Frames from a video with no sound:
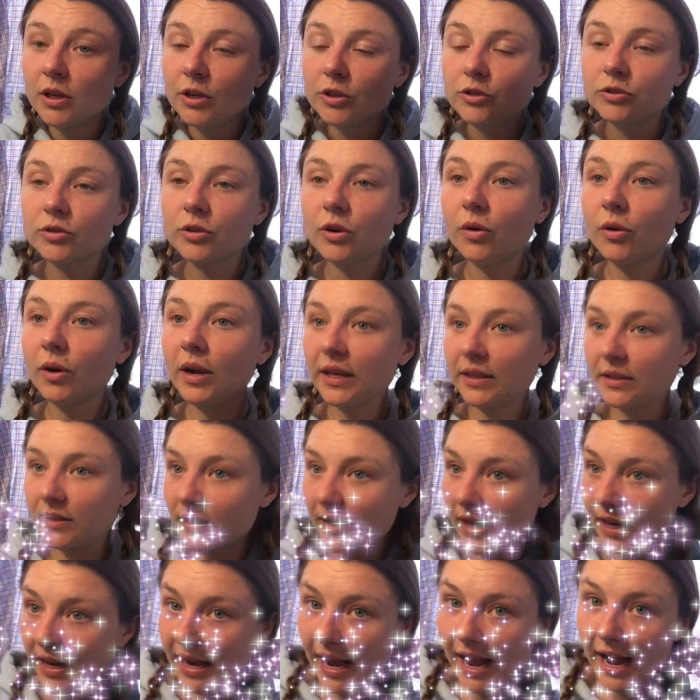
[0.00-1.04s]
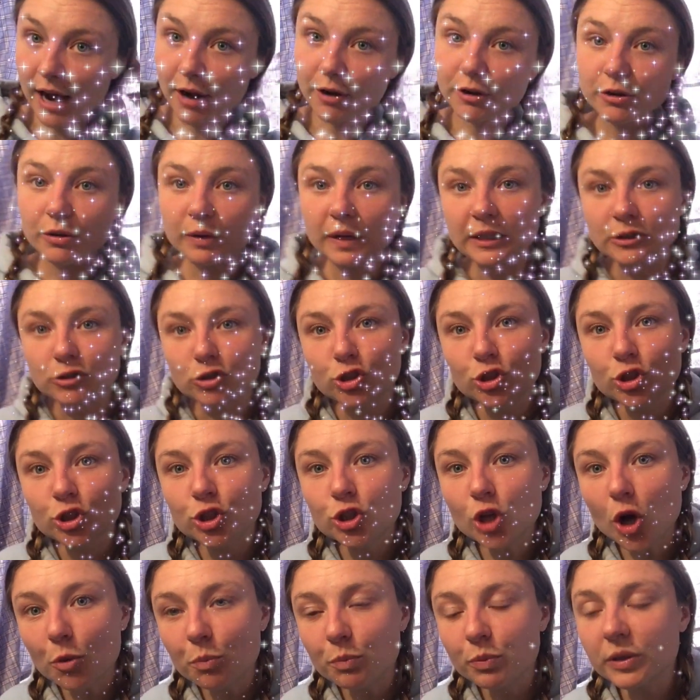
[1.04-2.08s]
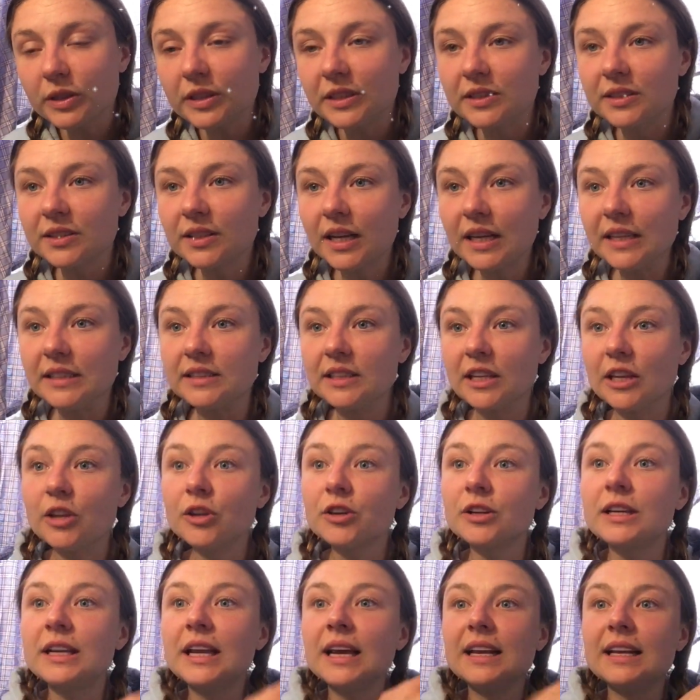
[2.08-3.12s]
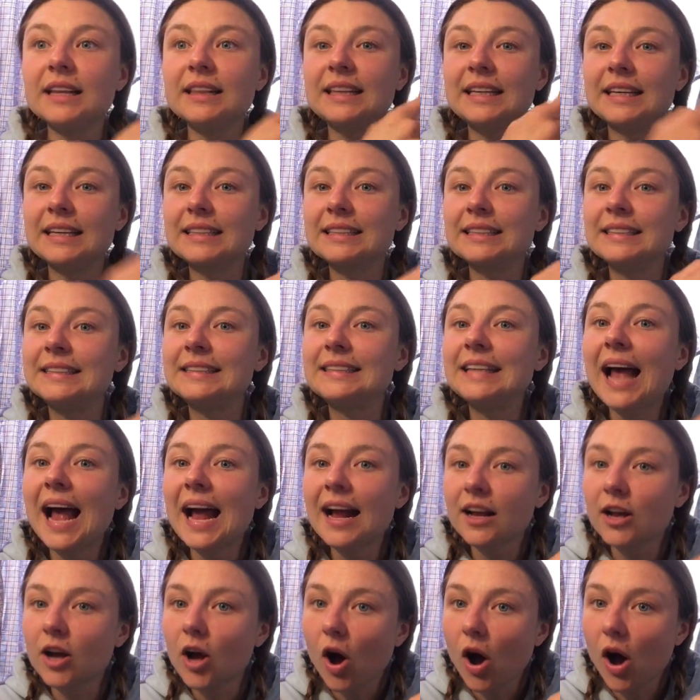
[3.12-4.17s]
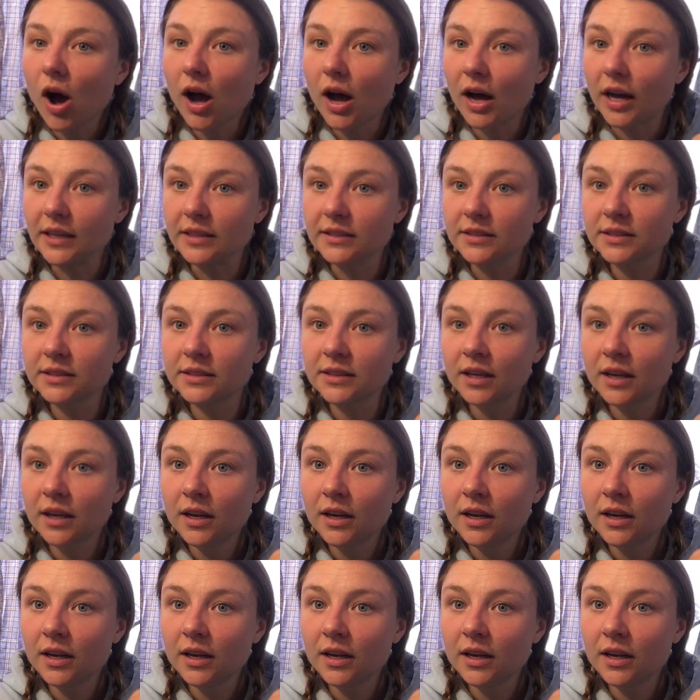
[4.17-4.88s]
So it's like, how do you get so precise that you're getting the exact cause